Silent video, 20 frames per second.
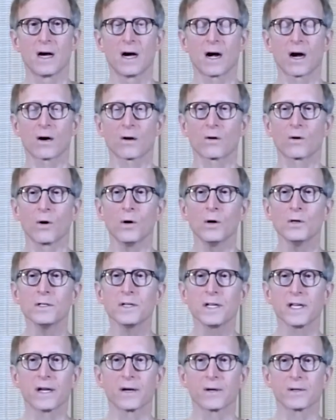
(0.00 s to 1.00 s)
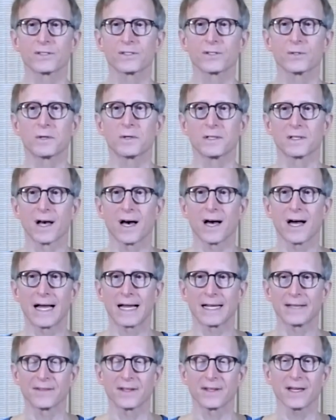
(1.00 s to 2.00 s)
Our goal here is to
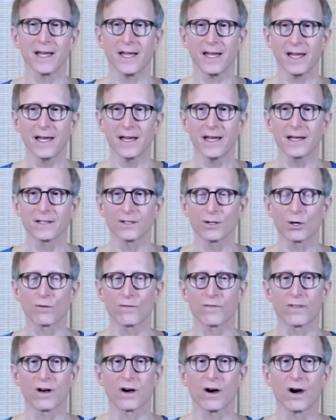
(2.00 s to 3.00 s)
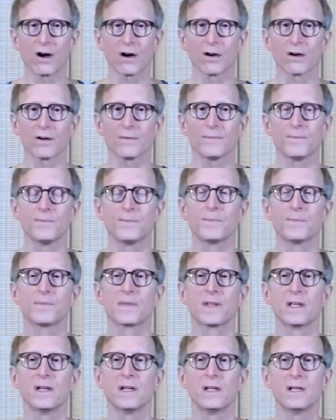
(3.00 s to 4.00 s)
align the head over the heart
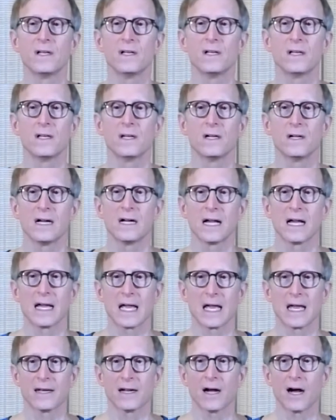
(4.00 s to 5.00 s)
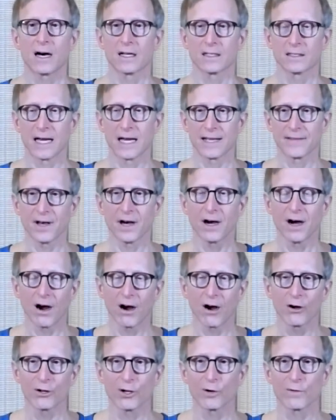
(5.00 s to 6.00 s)
and align the
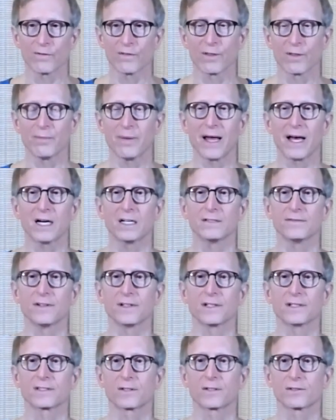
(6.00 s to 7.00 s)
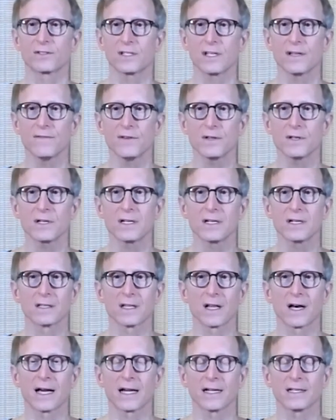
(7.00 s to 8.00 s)
heart over the pelvis. So see if you can
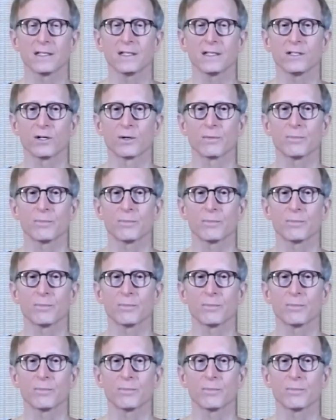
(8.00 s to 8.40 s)
align your